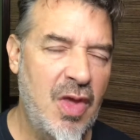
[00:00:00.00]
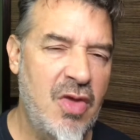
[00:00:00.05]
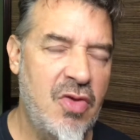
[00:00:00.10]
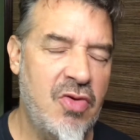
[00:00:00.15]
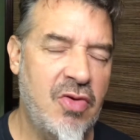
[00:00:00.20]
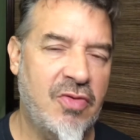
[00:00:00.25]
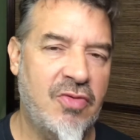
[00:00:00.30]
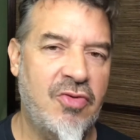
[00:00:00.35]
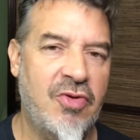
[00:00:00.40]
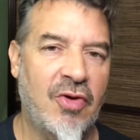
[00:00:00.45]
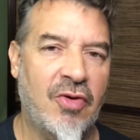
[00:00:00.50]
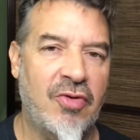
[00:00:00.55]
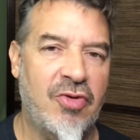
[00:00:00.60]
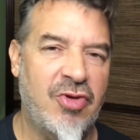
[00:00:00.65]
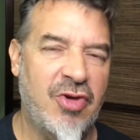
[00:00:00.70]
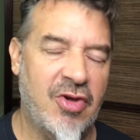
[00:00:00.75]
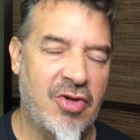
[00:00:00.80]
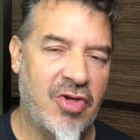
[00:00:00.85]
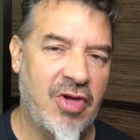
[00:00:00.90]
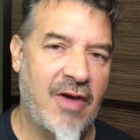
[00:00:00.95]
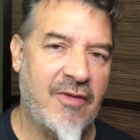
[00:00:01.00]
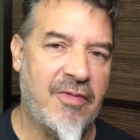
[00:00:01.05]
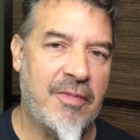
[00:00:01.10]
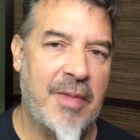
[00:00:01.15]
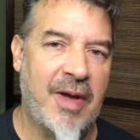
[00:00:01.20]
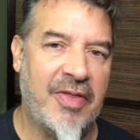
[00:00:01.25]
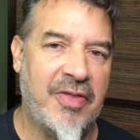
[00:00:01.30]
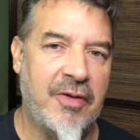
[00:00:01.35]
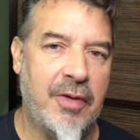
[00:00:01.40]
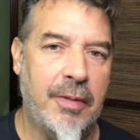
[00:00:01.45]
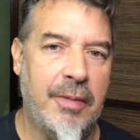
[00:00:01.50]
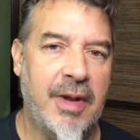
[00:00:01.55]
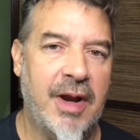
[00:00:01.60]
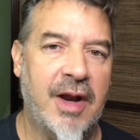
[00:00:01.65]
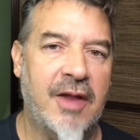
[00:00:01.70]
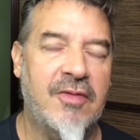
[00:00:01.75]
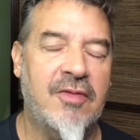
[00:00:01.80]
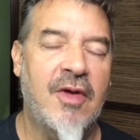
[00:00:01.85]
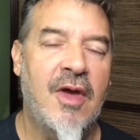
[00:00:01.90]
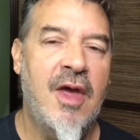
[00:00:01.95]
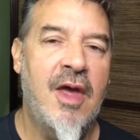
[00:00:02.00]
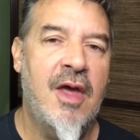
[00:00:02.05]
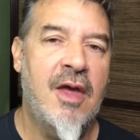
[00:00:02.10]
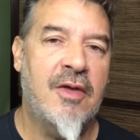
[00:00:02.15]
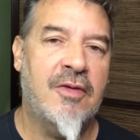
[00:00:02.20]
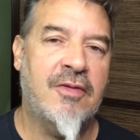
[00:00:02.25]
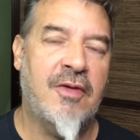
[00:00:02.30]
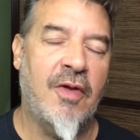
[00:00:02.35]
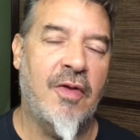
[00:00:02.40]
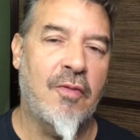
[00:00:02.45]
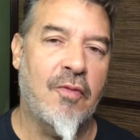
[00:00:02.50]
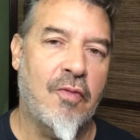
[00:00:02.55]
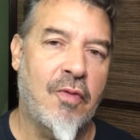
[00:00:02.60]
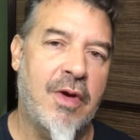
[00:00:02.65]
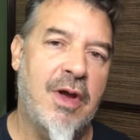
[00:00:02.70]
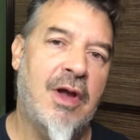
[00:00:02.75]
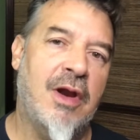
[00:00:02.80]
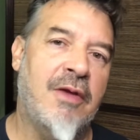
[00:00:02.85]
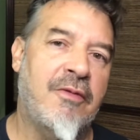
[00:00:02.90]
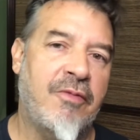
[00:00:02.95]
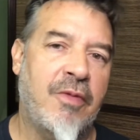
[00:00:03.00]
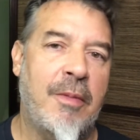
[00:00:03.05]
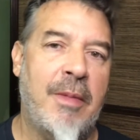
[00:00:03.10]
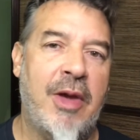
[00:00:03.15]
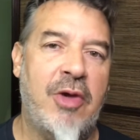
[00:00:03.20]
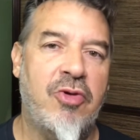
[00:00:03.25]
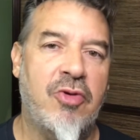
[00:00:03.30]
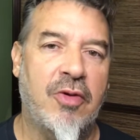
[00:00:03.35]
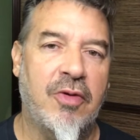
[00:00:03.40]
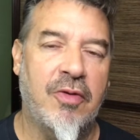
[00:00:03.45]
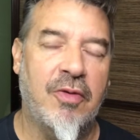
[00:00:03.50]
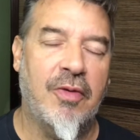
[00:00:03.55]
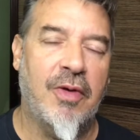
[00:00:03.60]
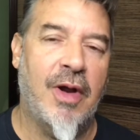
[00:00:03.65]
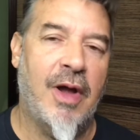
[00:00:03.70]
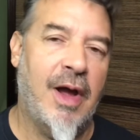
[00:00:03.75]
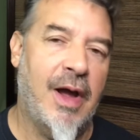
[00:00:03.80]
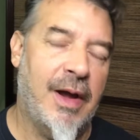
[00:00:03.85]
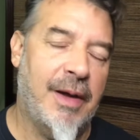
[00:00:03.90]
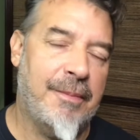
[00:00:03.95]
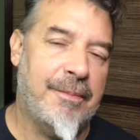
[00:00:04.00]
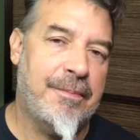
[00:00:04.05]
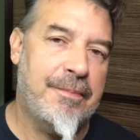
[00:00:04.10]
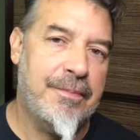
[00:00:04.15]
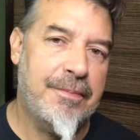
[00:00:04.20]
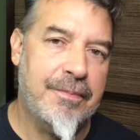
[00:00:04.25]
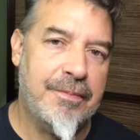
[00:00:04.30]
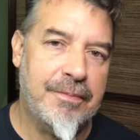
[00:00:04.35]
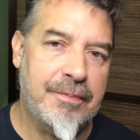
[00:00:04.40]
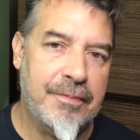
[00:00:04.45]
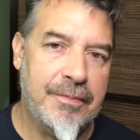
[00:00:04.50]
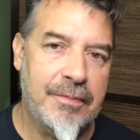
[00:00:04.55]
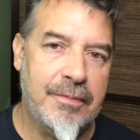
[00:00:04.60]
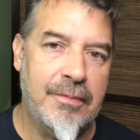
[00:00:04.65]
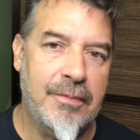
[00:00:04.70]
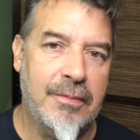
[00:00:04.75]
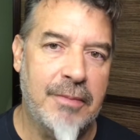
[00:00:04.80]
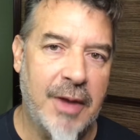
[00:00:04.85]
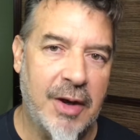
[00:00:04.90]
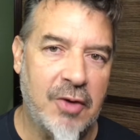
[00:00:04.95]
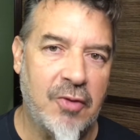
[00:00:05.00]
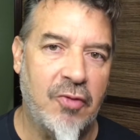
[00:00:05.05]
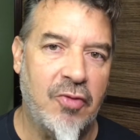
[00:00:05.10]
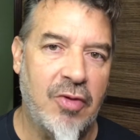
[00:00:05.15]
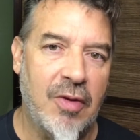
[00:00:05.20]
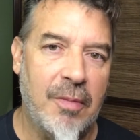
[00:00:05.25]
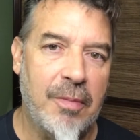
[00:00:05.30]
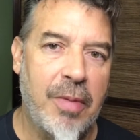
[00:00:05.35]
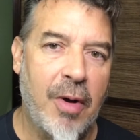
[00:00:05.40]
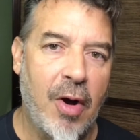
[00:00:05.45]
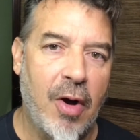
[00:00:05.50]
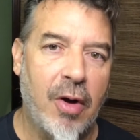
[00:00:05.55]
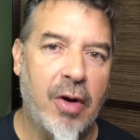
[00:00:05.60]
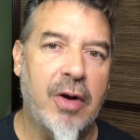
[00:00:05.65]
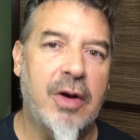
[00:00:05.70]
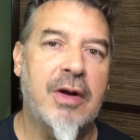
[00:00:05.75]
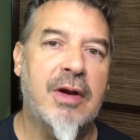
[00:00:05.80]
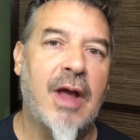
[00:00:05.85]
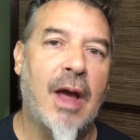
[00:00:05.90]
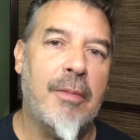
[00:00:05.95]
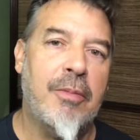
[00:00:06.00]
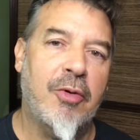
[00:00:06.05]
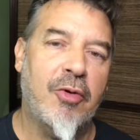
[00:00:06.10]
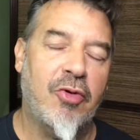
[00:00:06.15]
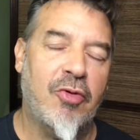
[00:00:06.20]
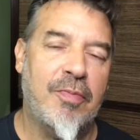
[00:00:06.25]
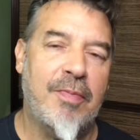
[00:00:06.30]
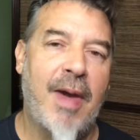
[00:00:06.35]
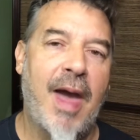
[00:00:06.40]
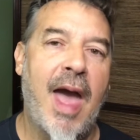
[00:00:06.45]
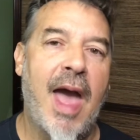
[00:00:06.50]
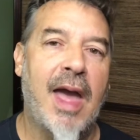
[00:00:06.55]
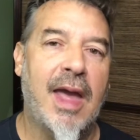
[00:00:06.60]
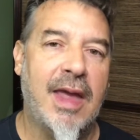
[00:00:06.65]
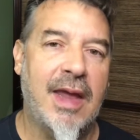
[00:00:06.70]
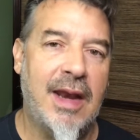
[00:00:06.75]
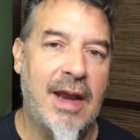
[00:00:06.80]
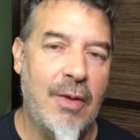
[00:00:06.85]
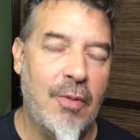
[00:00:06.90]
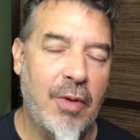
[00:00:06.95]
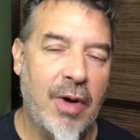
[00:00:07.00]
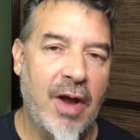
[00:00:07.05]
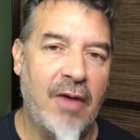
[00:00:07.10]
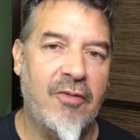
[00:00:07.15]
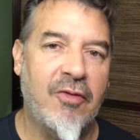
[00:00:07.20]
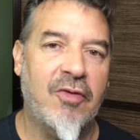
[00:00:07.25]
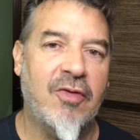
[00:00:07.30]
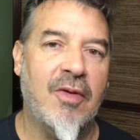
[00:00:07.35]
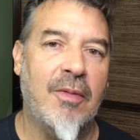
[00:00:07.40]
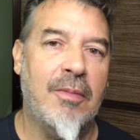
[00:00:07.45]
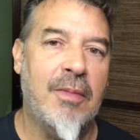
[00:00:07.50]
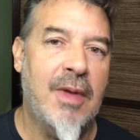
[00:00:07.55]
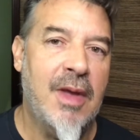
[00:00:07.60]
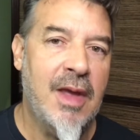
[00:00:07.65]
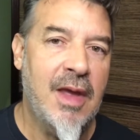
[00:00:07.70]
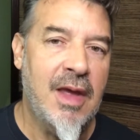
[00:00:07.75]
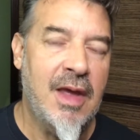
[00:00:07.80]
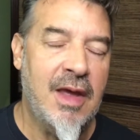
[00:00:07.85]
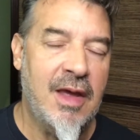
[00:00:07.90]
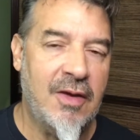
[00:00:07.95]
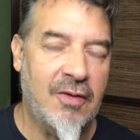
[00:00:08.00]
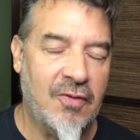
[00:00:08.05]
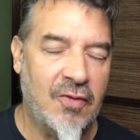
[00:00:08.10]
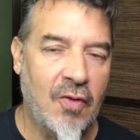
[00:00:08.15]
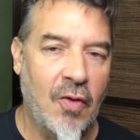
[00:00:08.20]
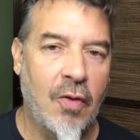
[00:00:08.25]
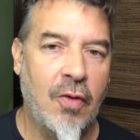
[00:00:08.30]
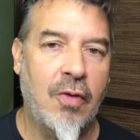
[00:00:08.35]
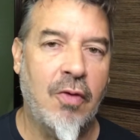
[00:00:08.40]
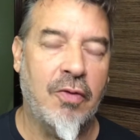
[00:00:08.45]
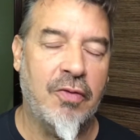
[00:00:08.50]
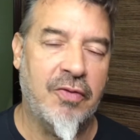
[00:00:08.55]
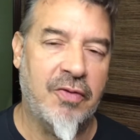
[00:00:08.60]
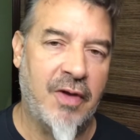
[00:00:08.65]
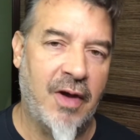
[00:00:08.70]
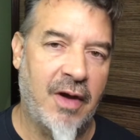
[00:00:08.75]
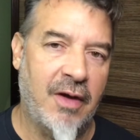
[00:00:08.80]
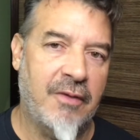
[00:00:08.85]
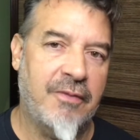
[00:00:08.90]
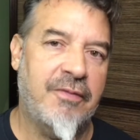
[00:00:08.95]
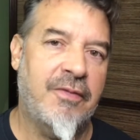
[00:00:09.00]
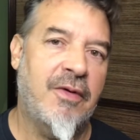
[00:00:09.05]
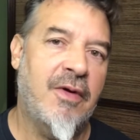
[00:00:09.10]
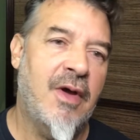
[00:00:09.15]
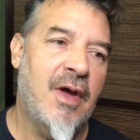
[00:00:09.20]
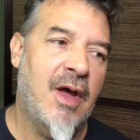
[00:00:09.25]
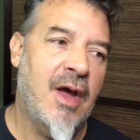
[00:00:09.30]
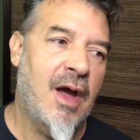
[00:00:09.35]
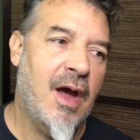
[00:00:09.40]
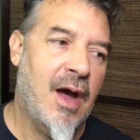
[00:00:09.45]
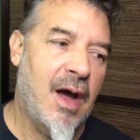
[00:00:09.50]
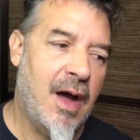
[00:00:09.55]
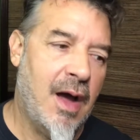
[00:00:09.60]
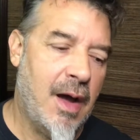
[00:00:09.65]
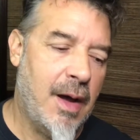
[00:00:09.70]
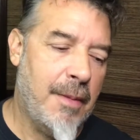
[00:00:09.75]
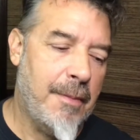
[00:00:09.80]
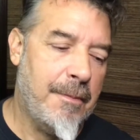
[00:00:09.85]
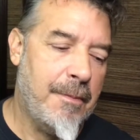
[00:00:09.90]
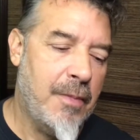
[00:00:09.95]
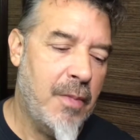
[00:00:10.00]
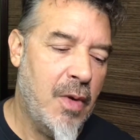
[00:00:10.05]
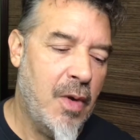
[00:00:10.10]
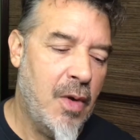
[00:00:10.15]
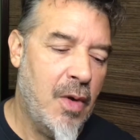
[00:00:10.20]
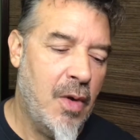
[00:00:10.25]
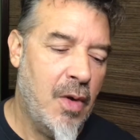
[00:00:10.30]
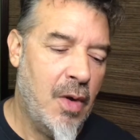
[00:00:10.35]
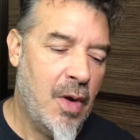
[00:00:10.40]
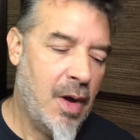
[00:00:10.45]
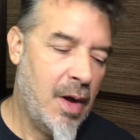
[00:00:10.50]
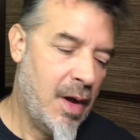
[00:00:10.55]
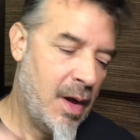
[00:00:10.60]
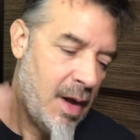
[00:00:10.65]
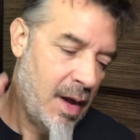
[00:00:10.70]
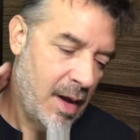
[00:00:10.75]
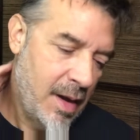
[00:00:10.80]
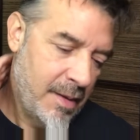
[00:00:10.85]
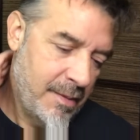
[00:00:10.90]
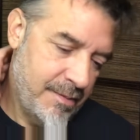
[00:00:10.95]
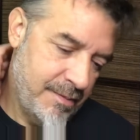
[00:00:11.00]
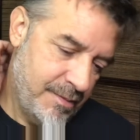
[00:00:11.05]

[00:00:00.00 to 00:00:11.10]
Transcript: just general chit chat for about 30 minutes. So the real informational um, mentorship part got pushed back and he went over some historical stuff. Um, uh,